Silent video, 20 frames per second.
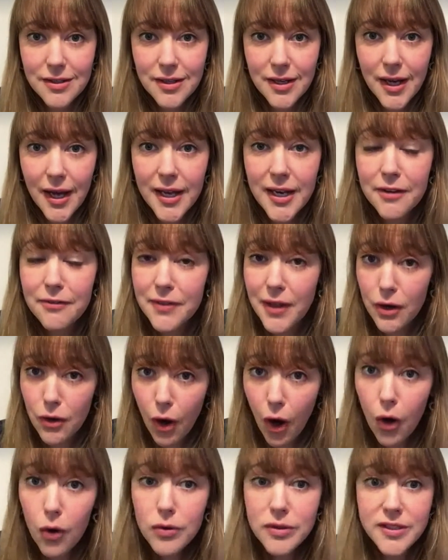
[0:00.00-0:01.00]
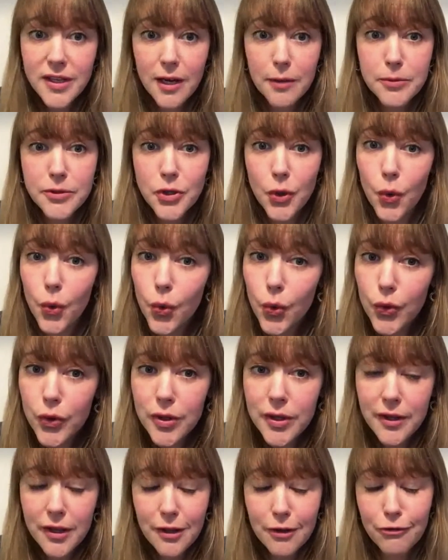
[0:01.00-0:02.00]
and if they'll hold up to all
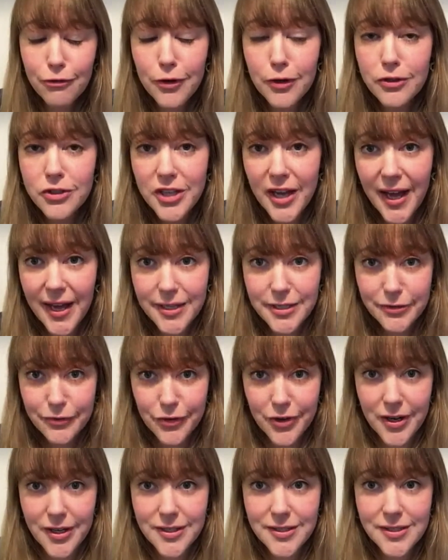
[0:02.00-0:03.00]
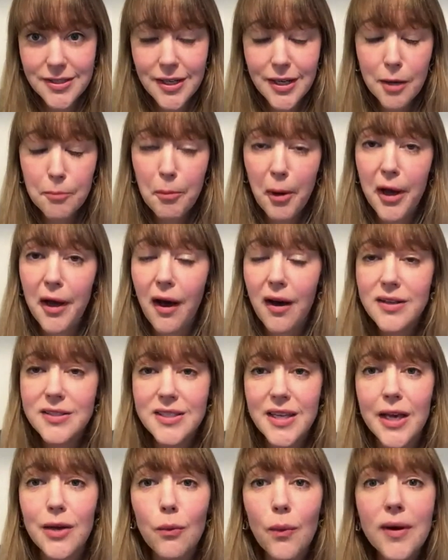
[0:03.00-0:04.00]
that the future has for us by
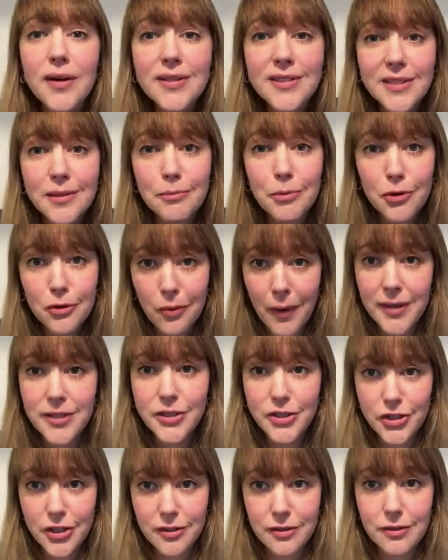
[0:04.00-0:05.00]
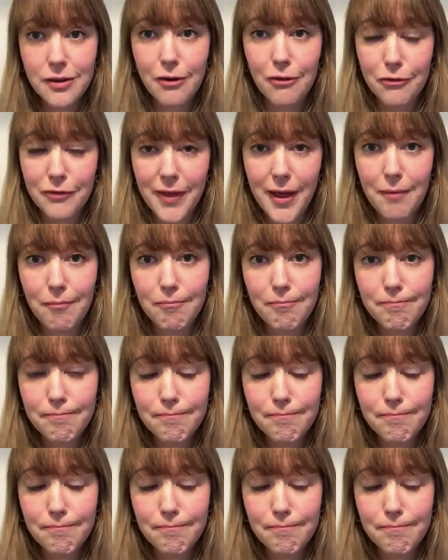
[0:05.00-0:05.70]
asking one simple question of them.